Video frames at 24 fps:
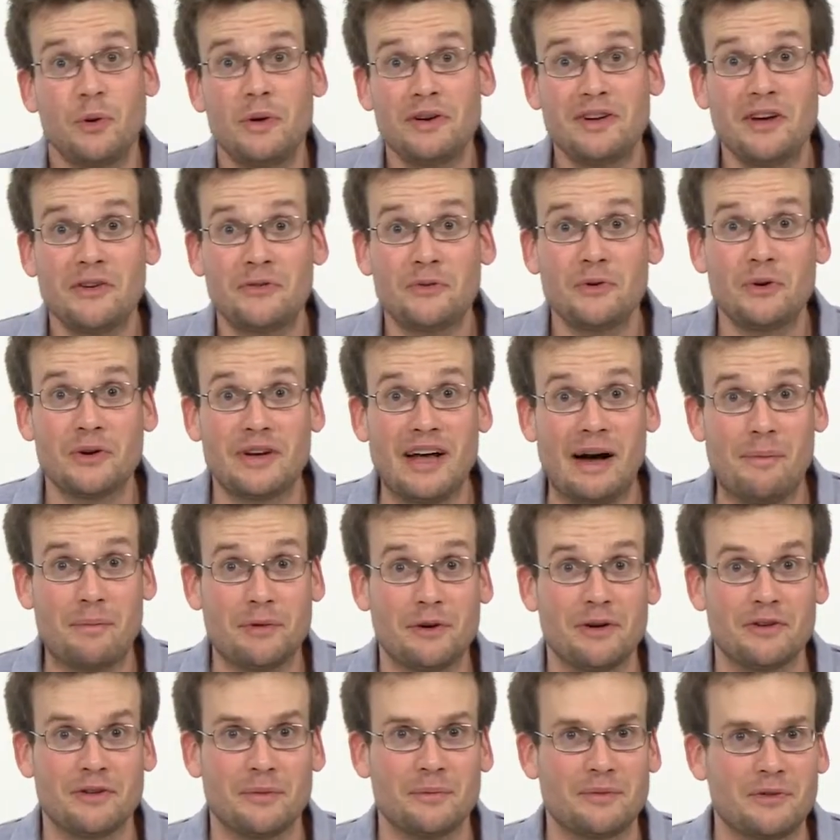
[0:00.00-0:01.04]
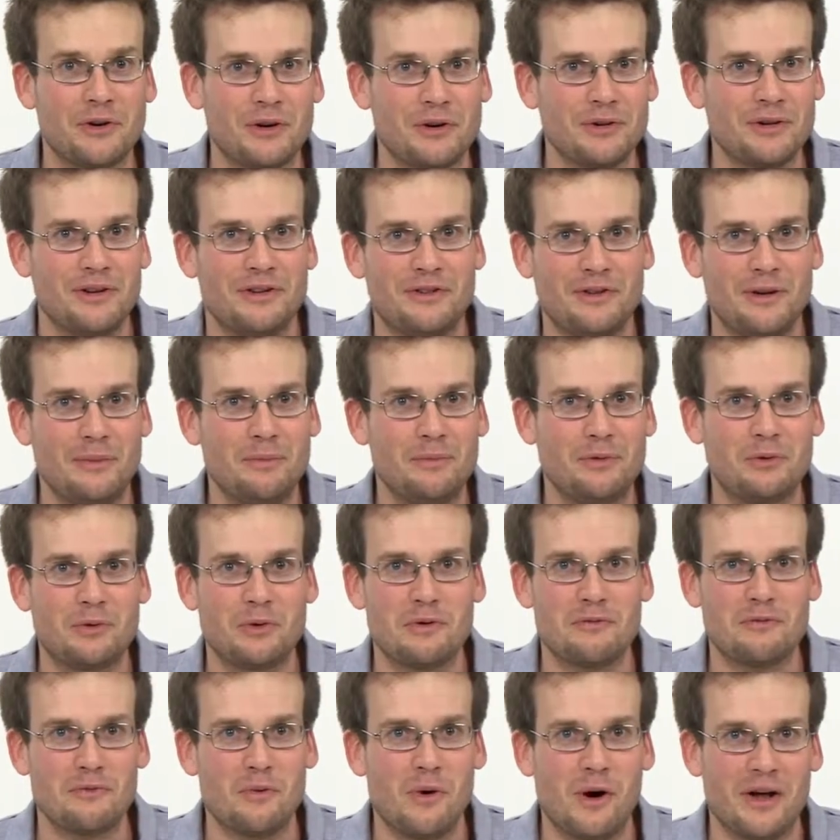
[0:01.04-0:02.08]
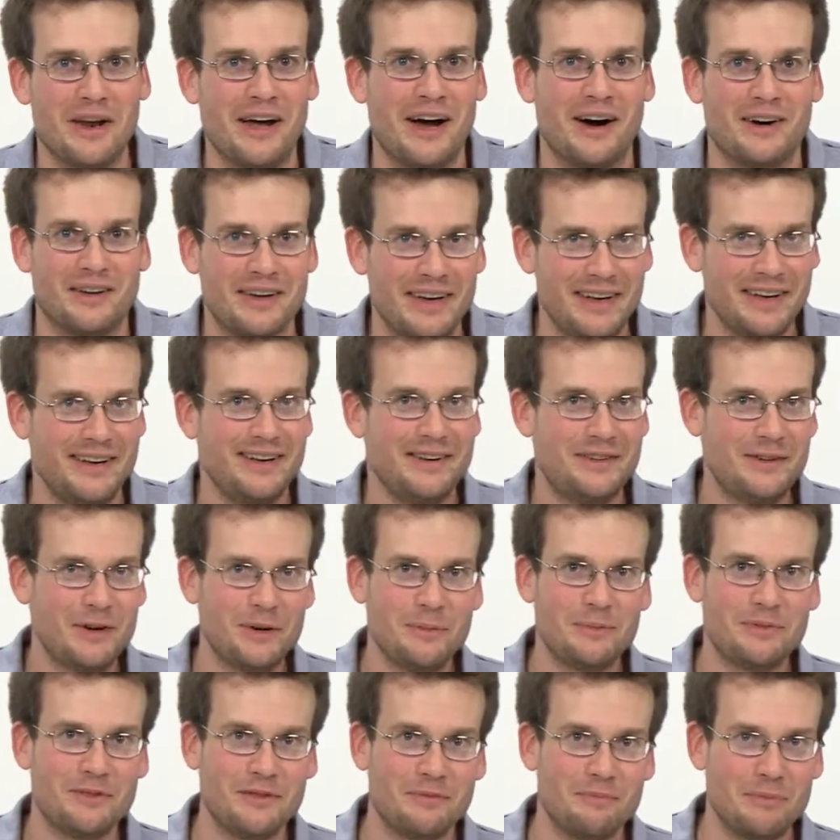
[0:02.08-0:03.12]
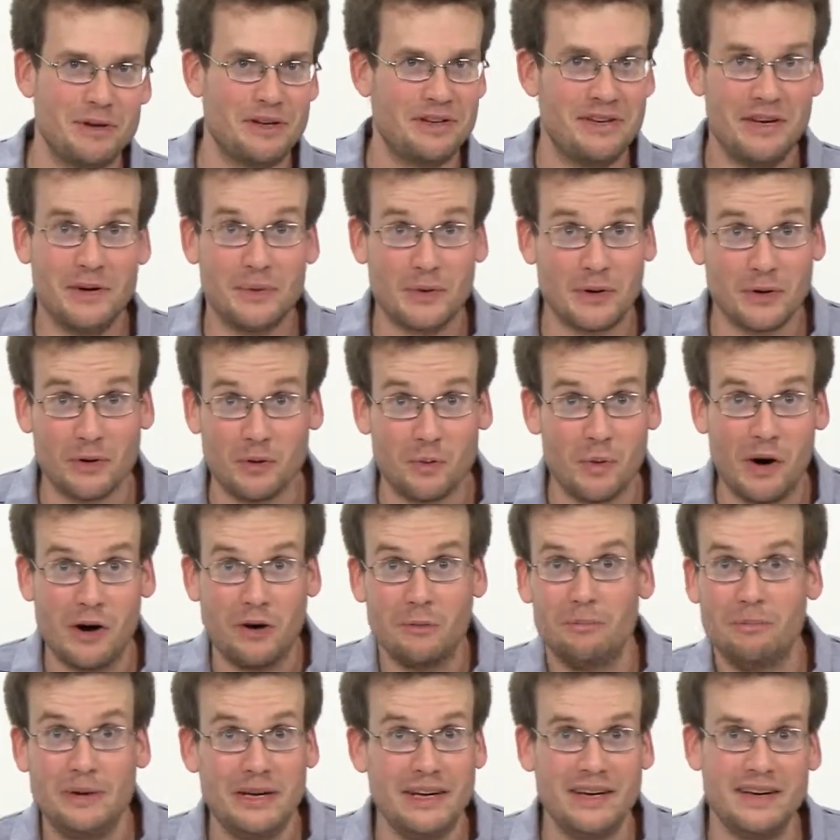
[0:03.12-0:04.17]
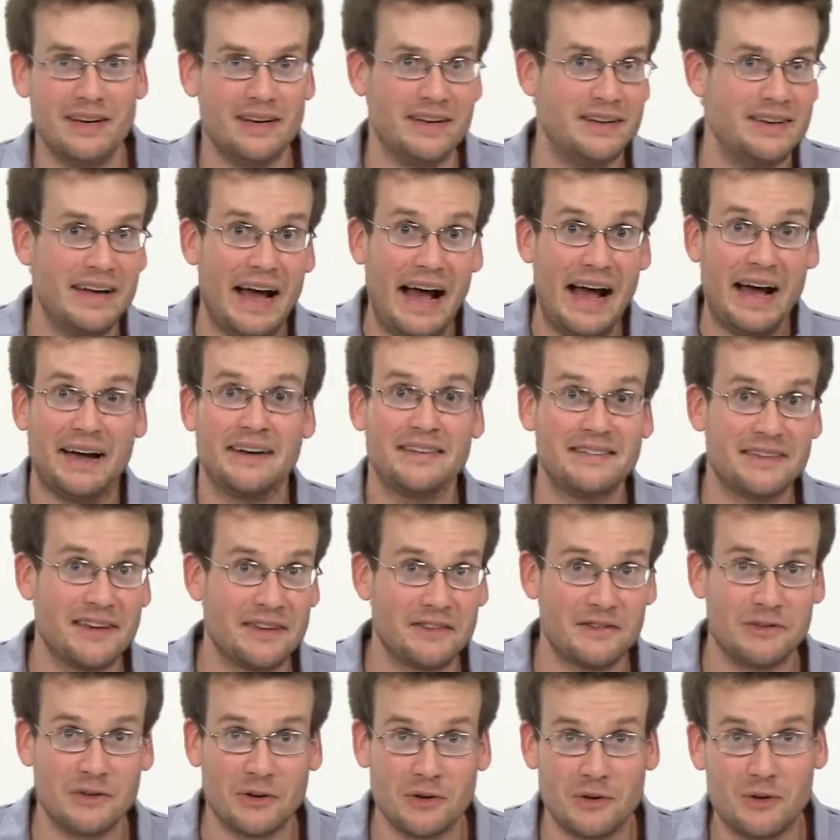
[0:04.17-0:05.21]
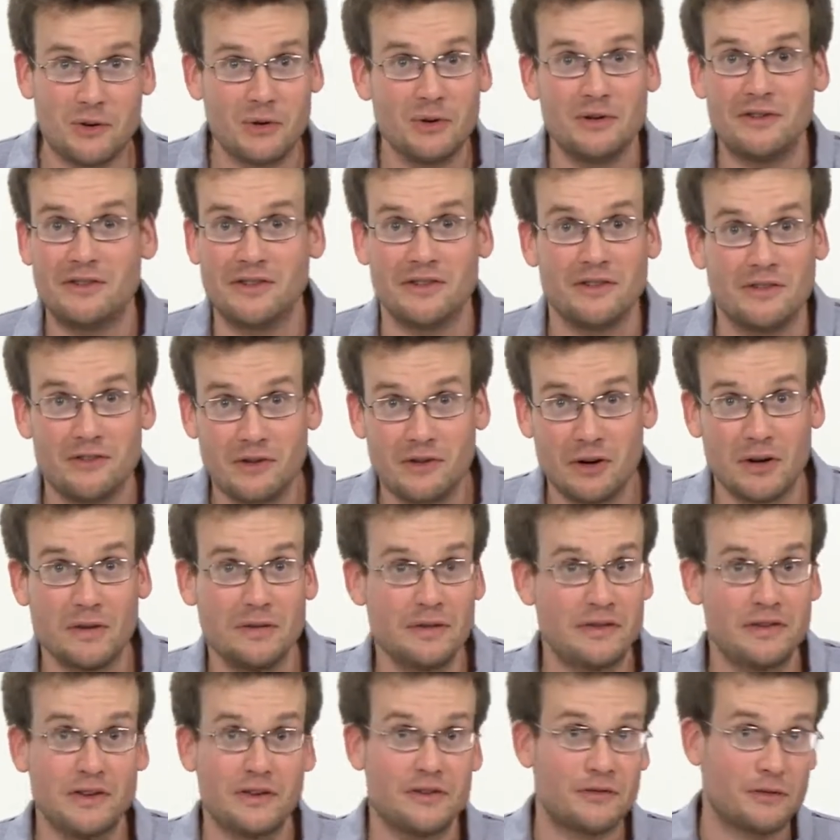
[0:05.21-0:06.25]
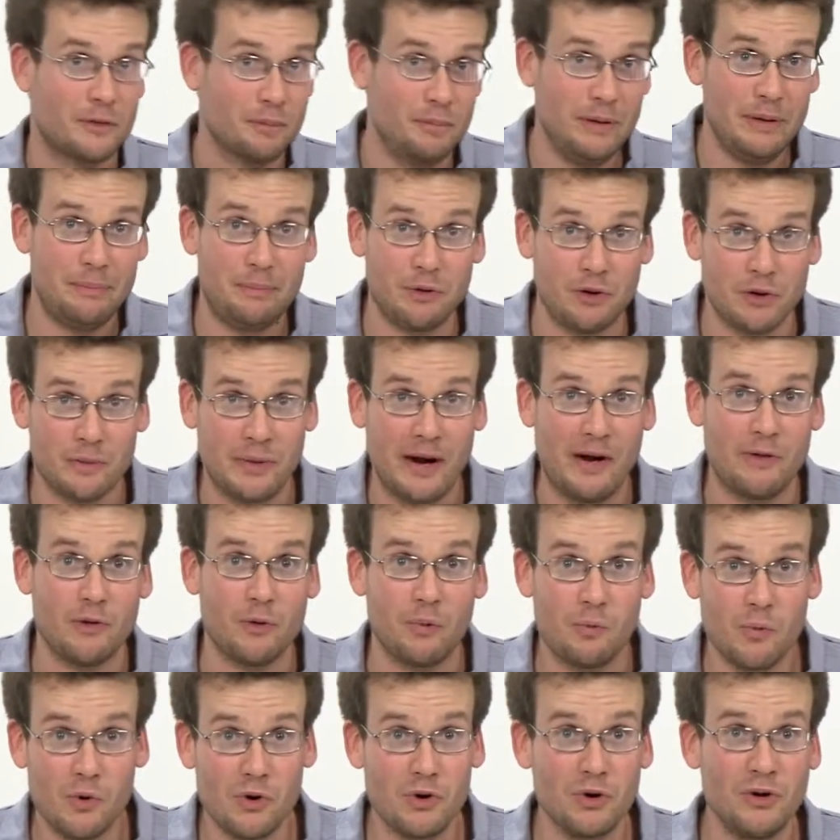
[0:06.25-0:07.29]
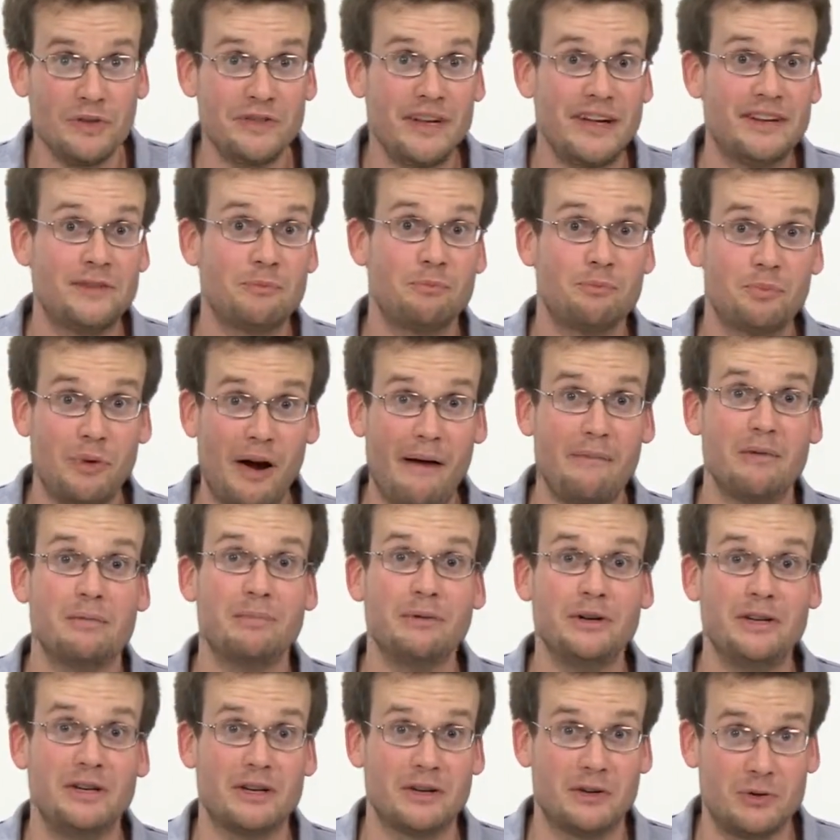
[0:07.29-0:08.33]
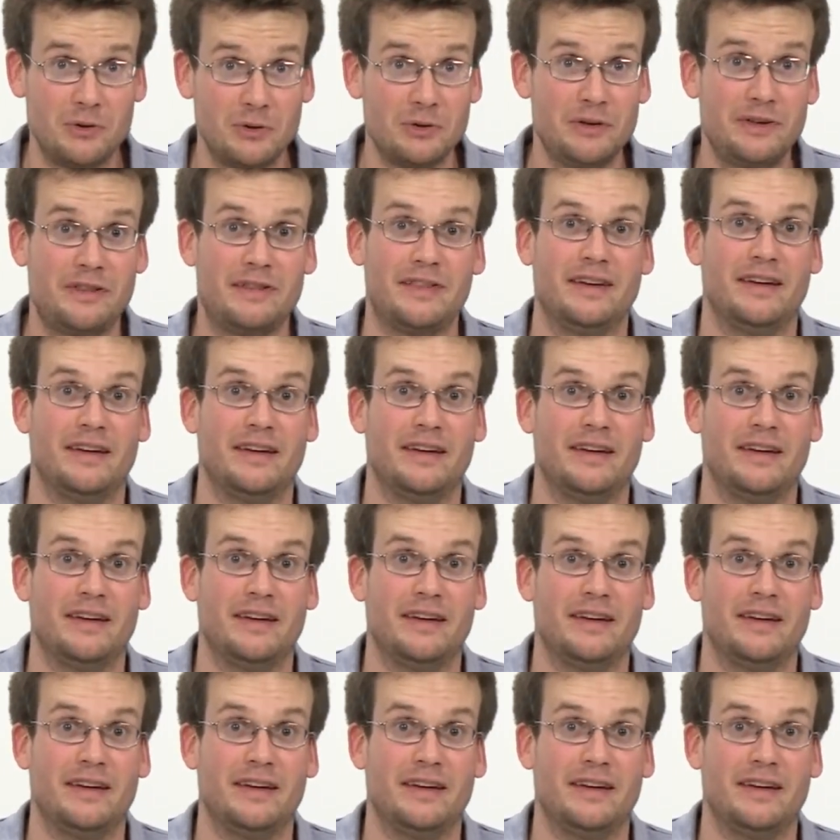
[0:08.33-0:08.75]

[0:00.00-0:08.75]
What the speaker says: So industrial capitalism certainly seems to have won out. And in terms of material well-being and access to goods and services for people around the world, that's probably a good